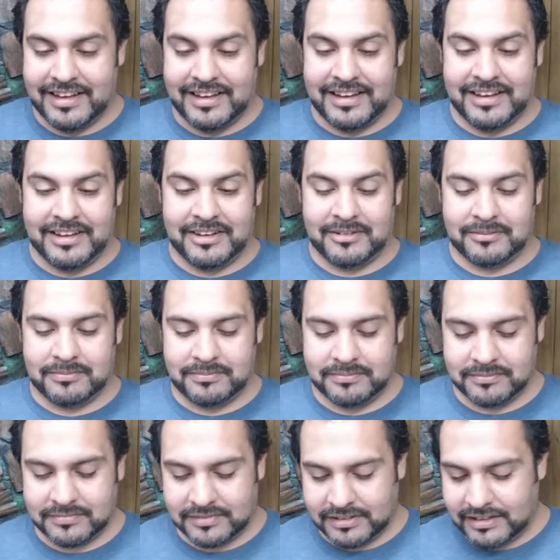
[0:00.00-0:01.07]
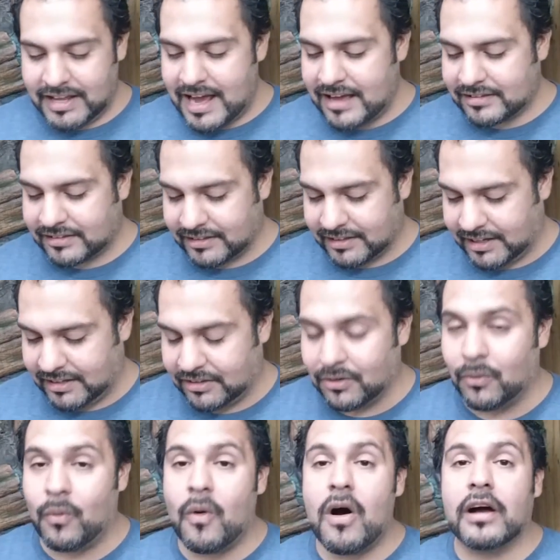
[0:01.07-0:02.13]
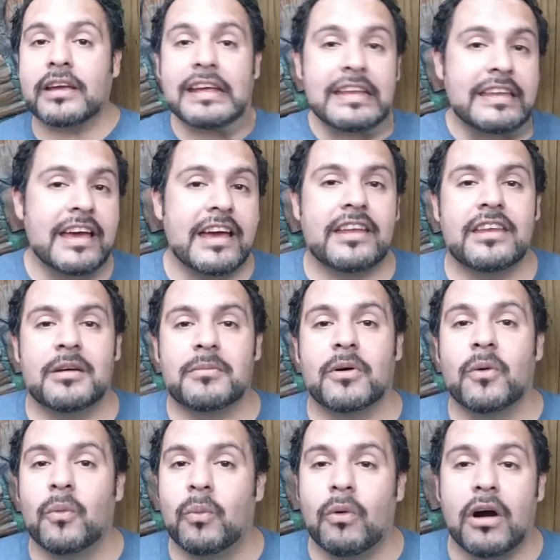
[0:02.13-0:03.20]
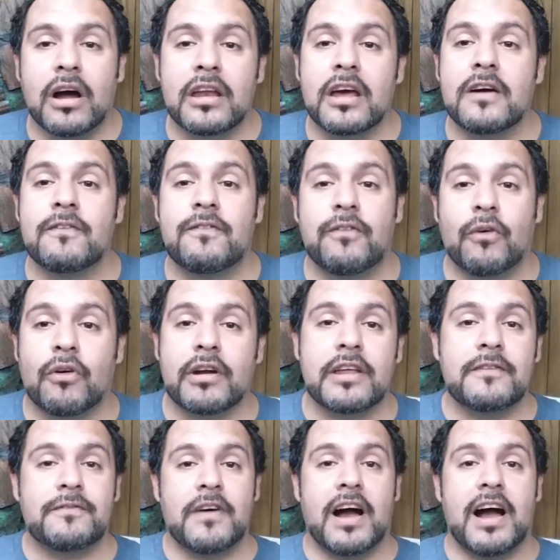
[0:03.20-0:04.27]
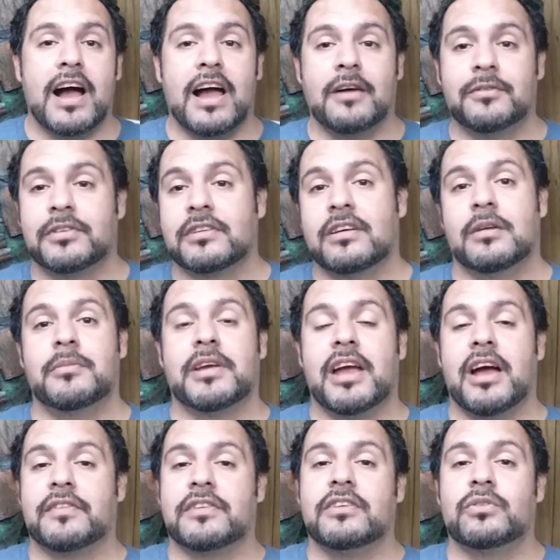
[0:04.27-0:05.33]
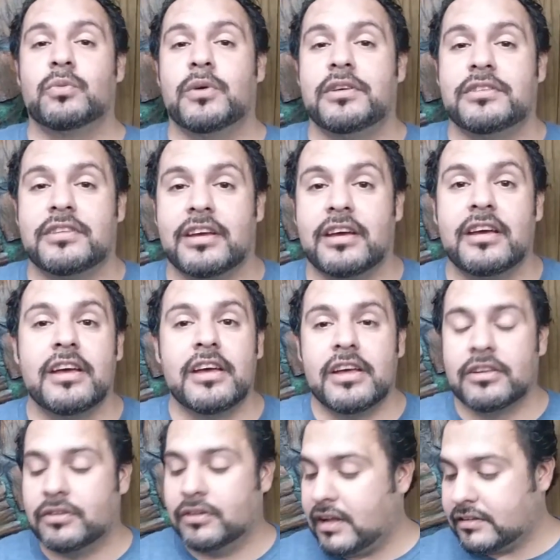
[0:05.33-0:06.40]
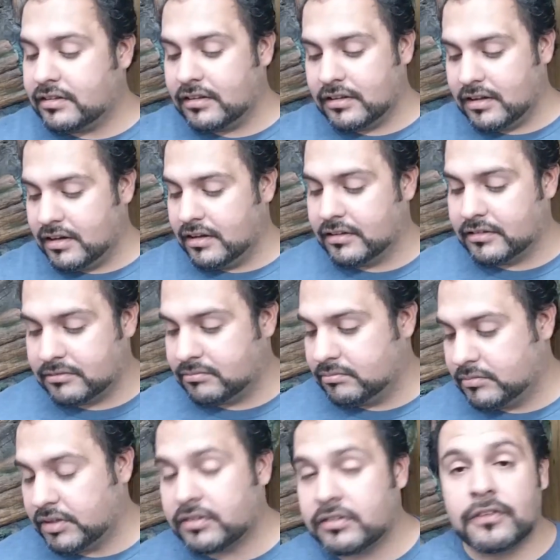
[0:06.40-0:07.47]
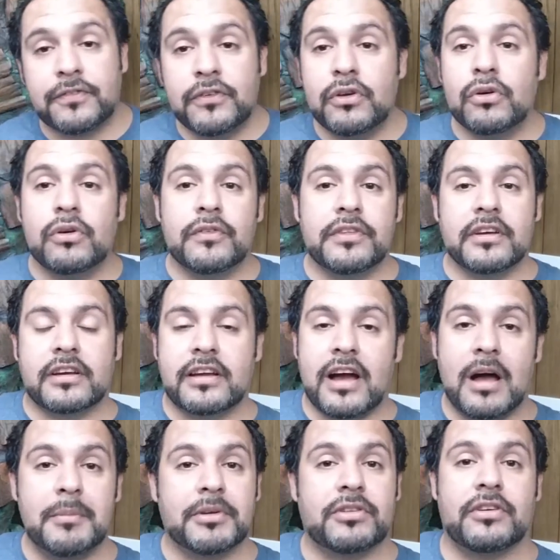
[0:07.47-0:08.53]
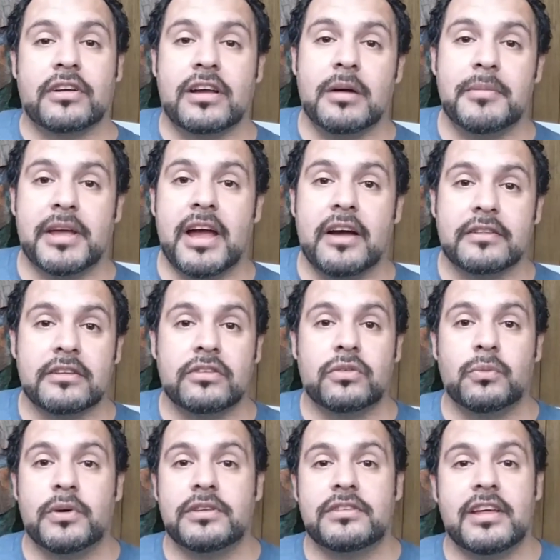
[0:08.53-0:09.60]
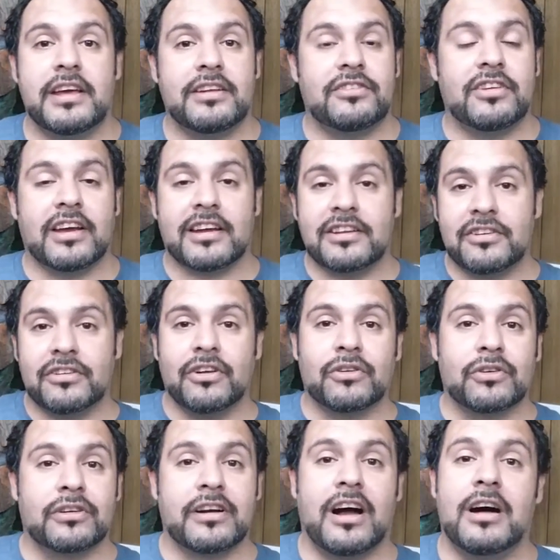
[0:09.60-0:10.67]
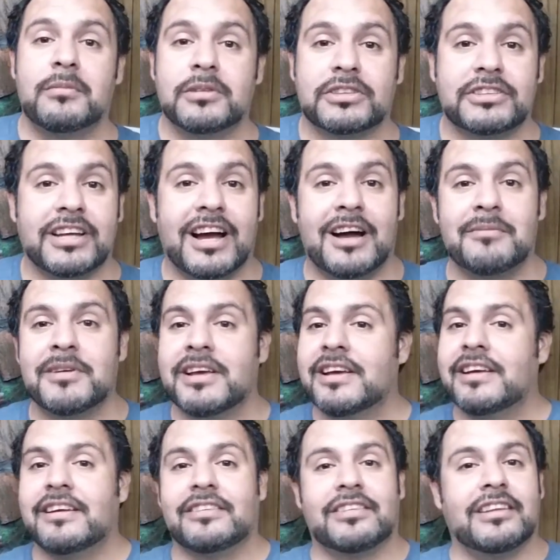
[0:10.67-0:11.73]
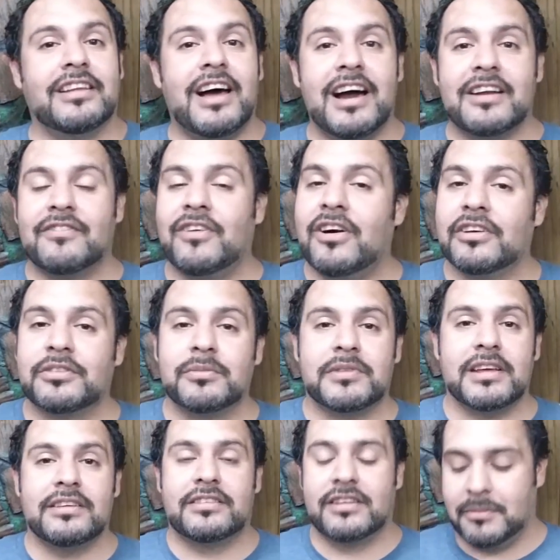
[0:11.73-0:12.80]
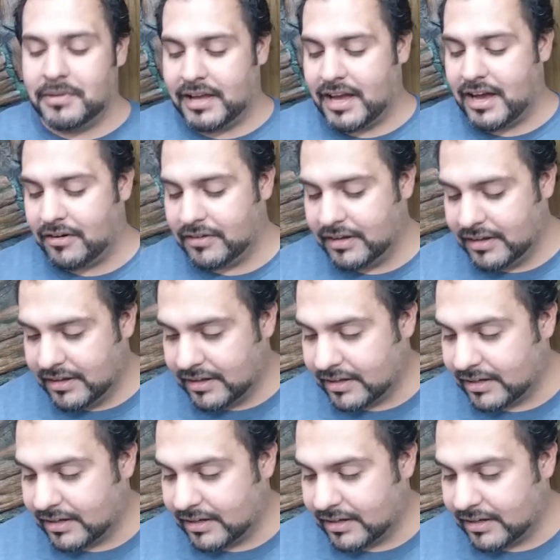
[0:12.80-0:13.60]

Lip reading: Lastly, The Walking Dead number 145 is coming out this Wednesday. So that's just a few of the comics that are coming out this Wednesday. Check in your local comic book shop. There's a lot of awesome things coming out.